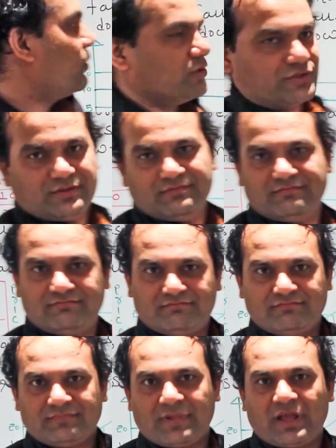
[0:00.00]
goods.
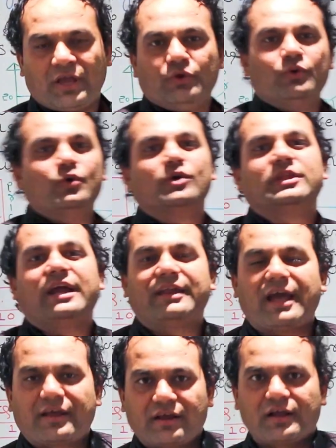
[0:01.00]
You know that
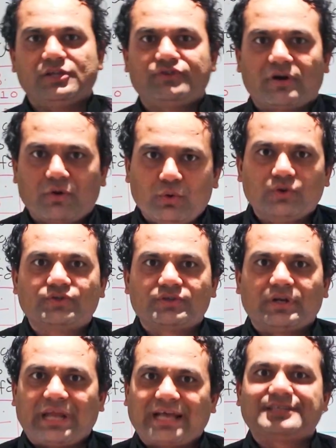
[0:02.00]
agricultural
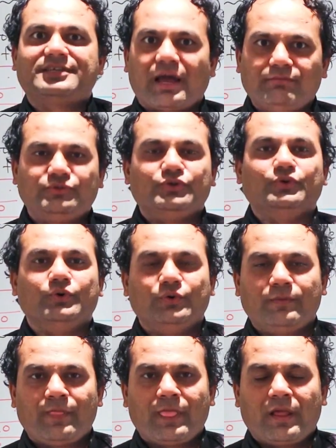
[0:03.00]
goods takes time
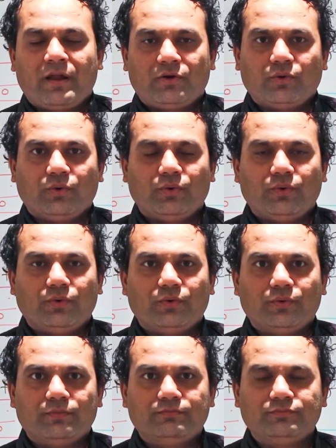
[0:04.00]
to
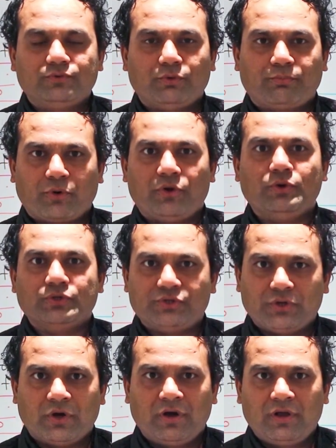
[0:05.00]
produce.
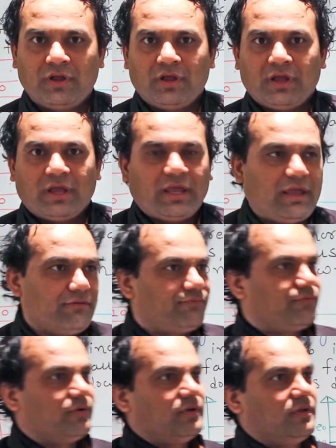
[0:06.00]
You know,
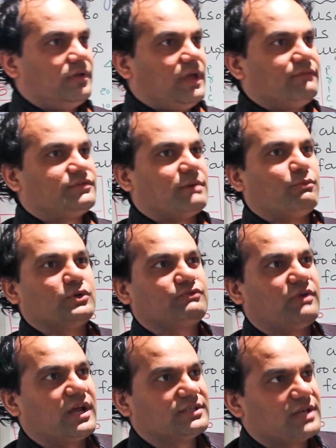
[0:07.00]
if suppose
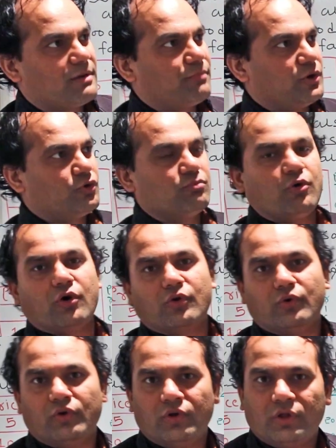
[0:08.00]
for example
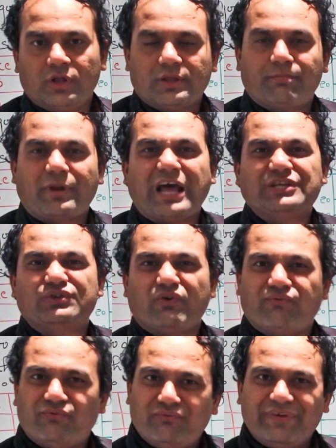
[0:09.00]
tomorrow the price
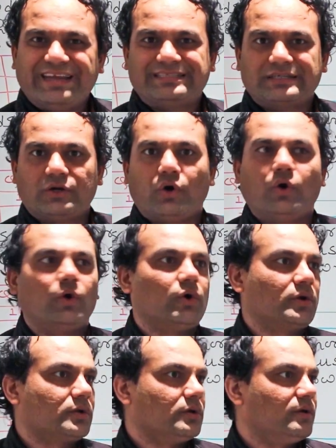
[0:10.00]
of wheat
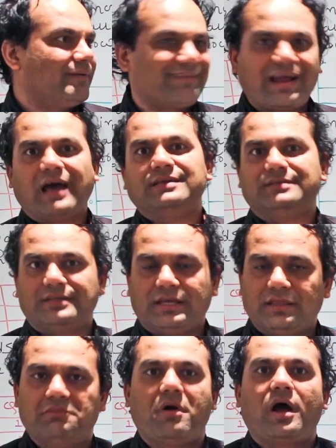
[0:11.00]
or rice
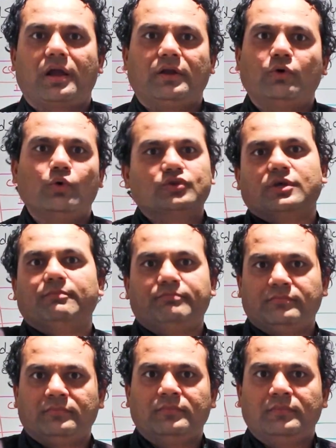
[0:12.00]
in the market goes
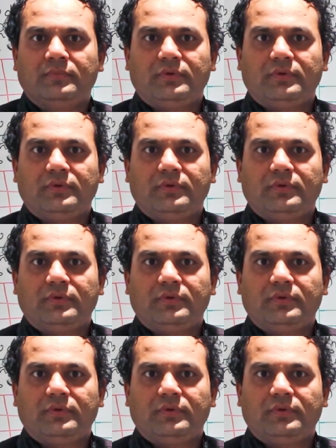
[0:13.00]
up,